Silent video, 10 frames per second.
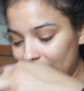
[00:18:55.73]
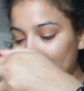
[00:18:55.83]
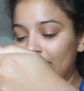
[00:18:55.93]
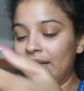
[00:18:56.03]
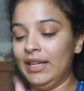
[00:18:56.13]

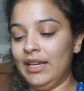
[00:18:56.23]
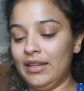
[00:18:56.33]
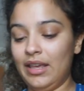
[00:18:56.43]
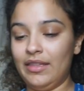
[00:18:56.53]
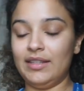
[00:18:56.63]
And
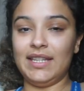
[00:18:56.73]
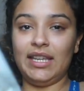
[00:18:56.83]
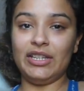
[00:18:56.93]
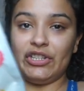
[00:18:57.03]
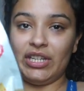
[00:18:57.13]
then the
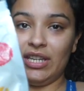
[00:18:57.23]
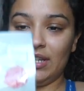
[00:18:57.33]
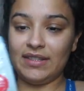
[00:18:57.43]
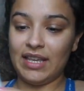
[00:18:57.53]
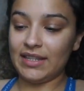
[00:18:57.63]
daya
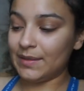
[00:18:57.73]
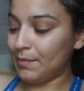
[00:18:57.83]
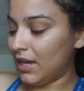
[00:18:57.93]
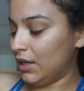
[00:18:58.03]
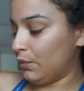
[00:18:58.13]
cheese that's
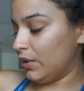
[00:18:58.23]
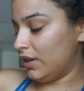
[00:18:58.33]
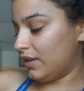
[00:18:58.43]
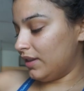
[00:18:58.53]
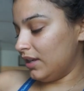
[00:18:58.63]
made
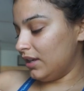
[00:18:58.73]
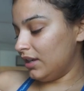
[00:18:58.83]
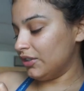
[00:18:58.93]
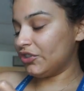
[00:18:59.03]
with the